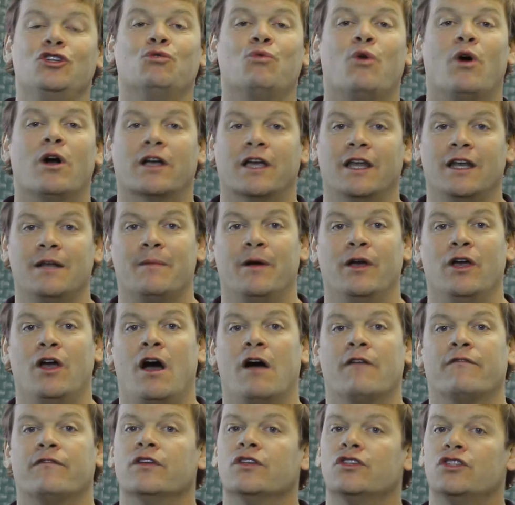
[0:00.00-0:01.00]
you walk into my
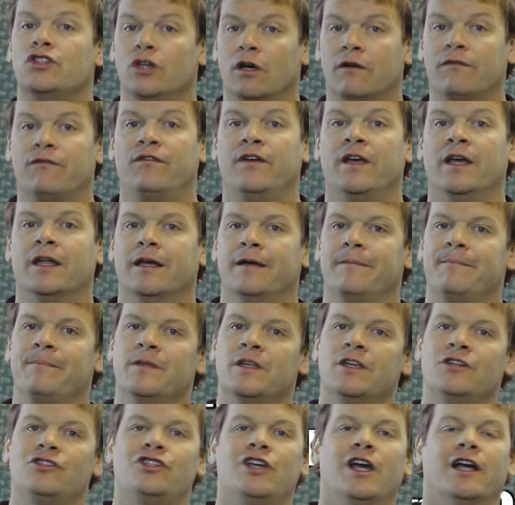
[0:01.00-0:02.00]
office, you'll feel it.
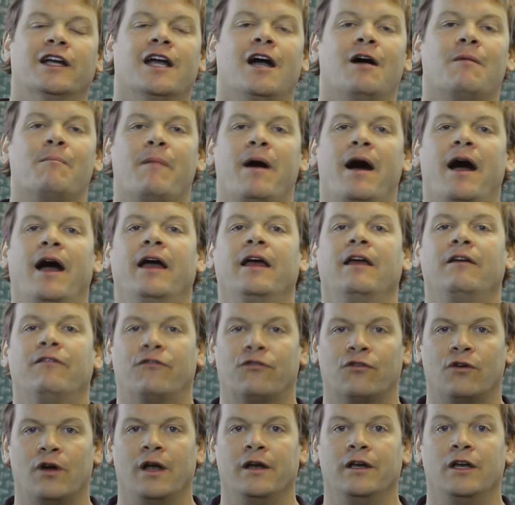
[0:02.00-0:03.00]
Check out my
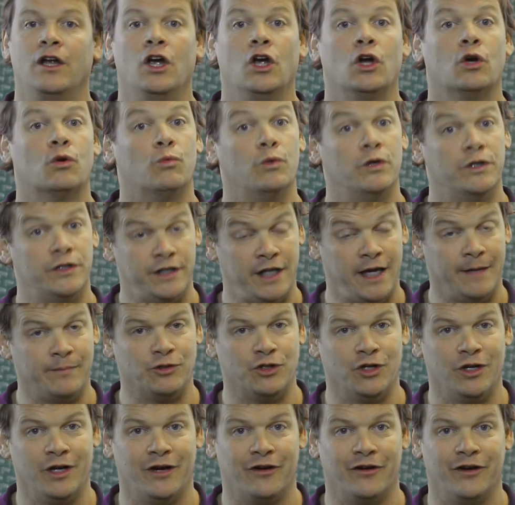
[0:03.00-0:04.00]
front
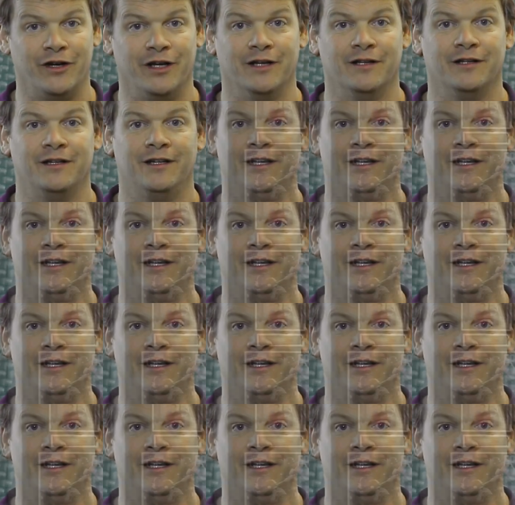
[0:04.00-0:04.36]
reception area.